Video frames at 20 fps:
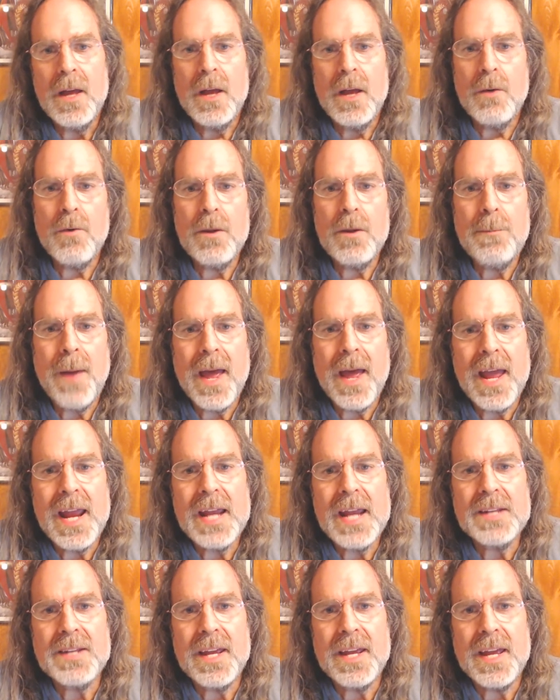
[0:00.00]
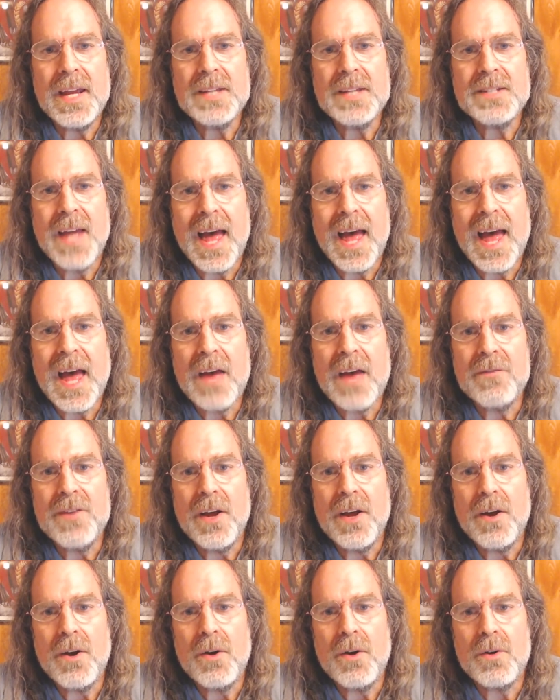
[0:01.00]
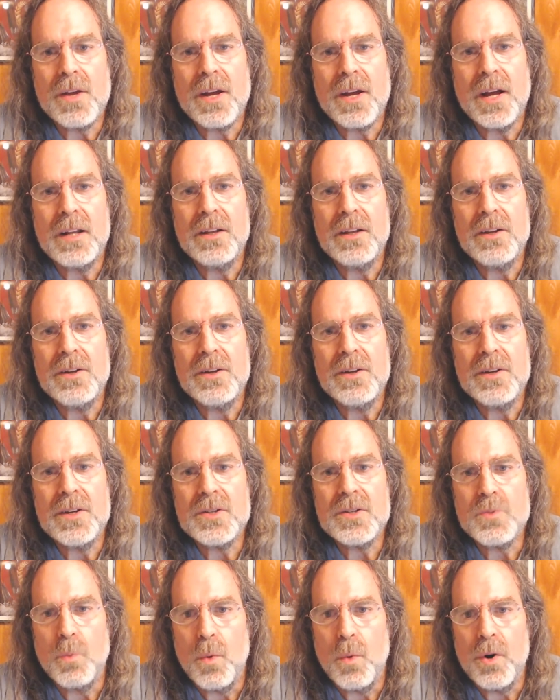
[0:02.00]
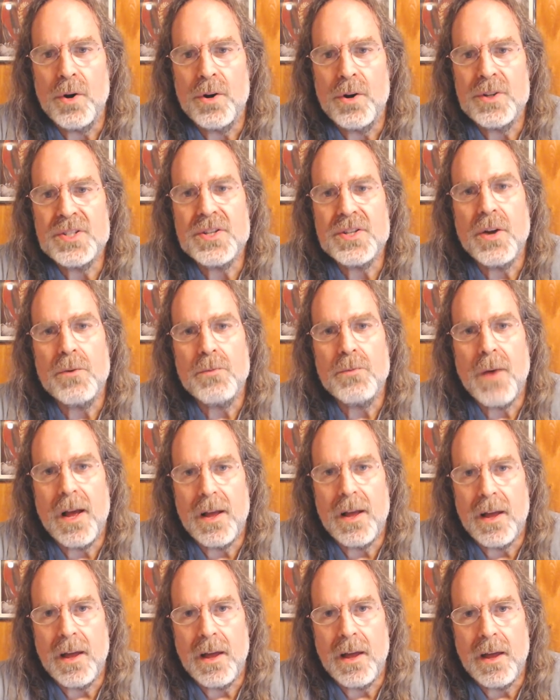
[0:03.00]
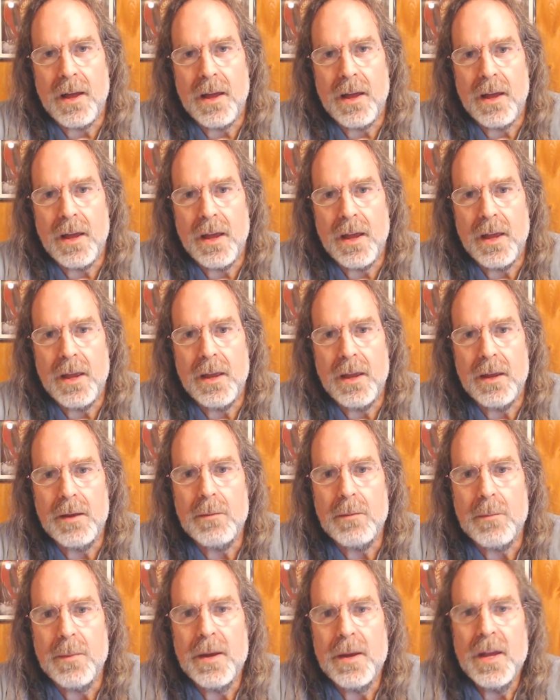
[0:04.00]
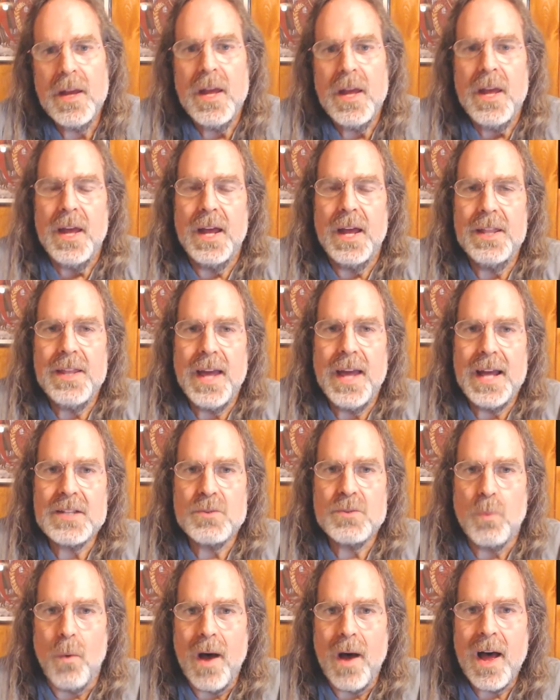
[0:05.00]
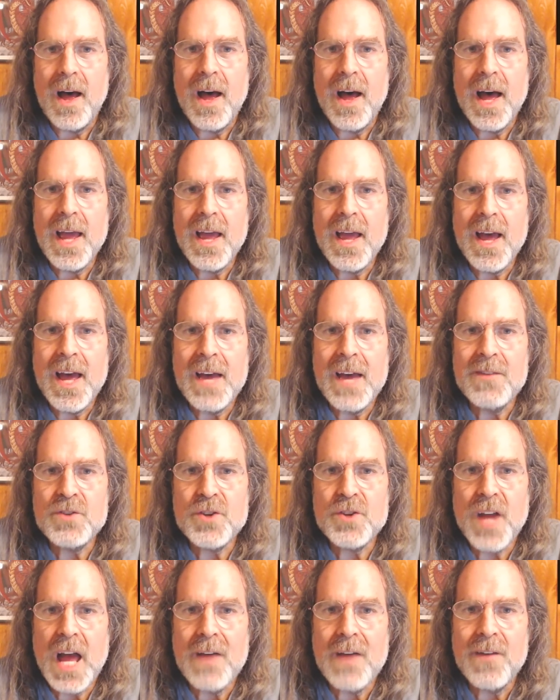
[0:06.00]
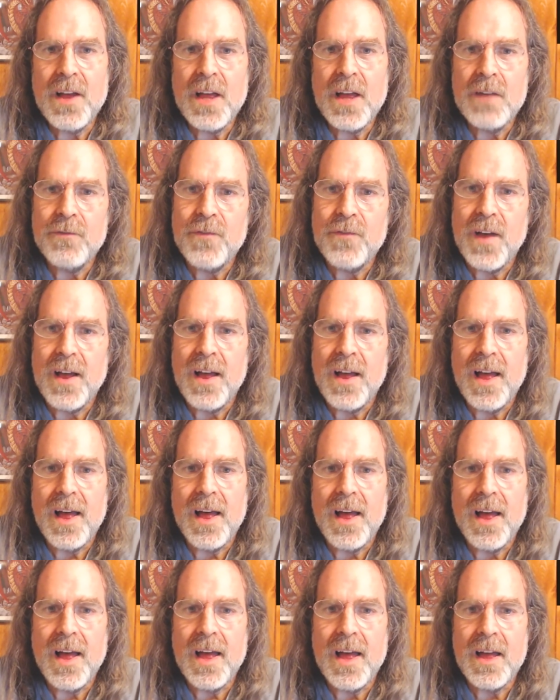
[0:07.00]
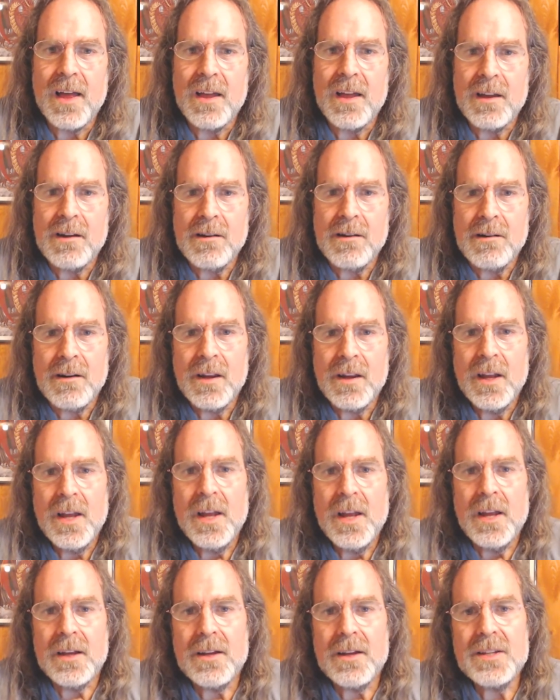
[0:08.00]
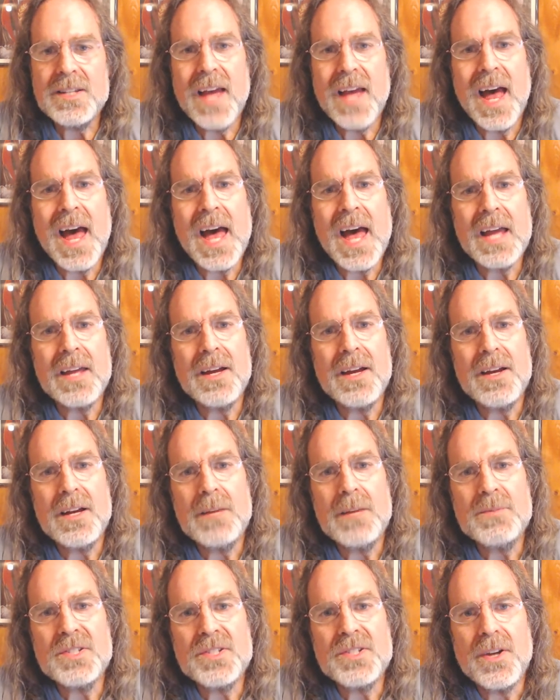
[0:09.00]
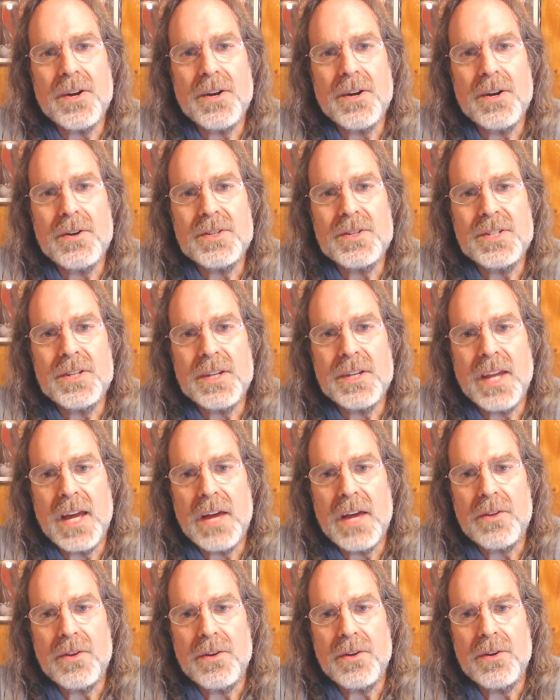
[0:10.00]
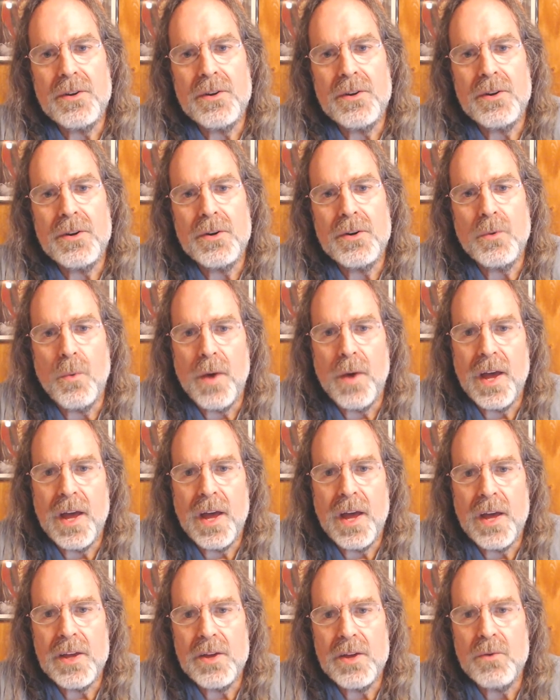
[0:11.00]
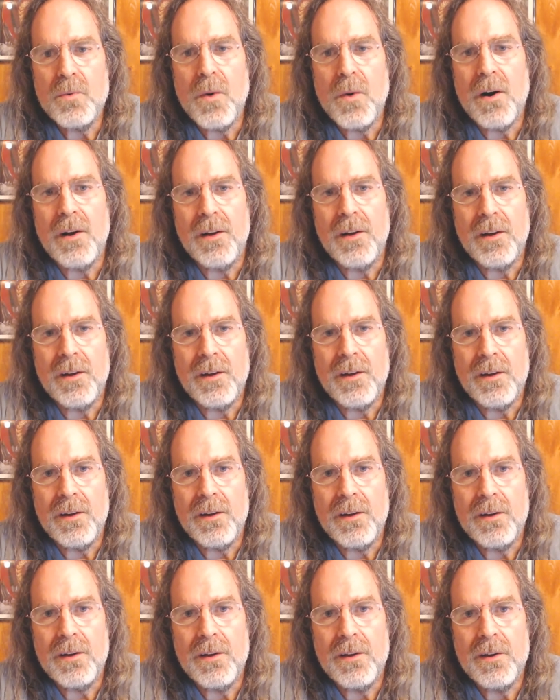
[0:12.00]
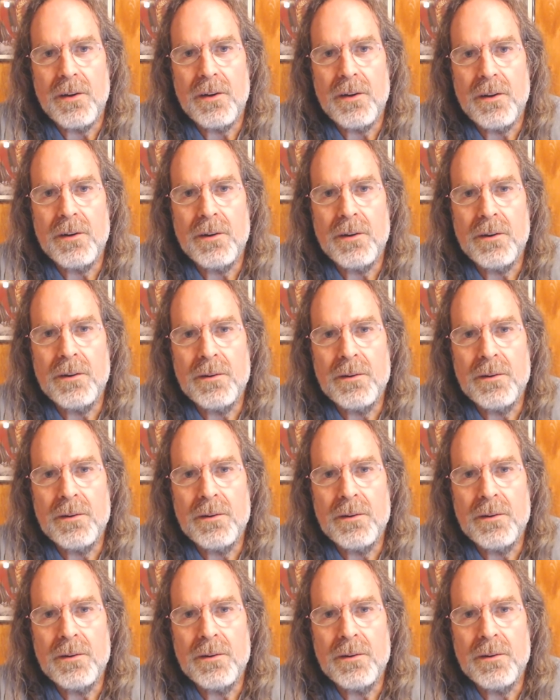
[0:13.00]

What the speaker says: when paintings have no colors, words don't rhyme. And that's why I've traveled far, 'cause I come so together where you are.